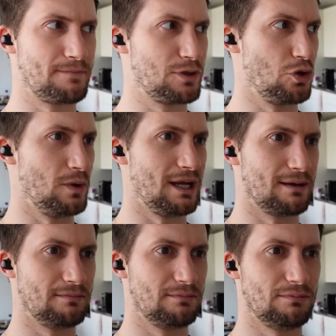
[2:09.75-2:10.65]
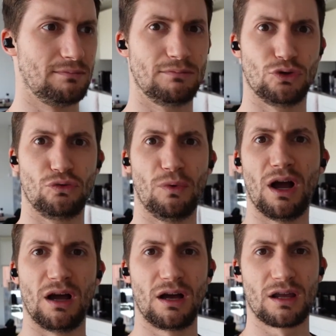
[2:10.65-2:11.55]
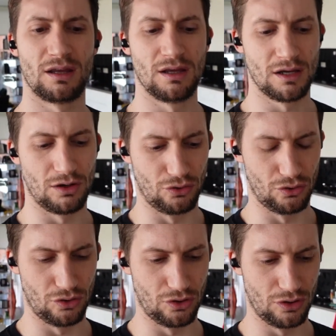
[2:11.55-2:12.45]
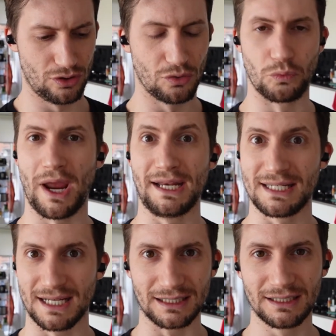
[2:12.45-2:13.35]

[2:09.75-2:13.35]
doing more work or waiting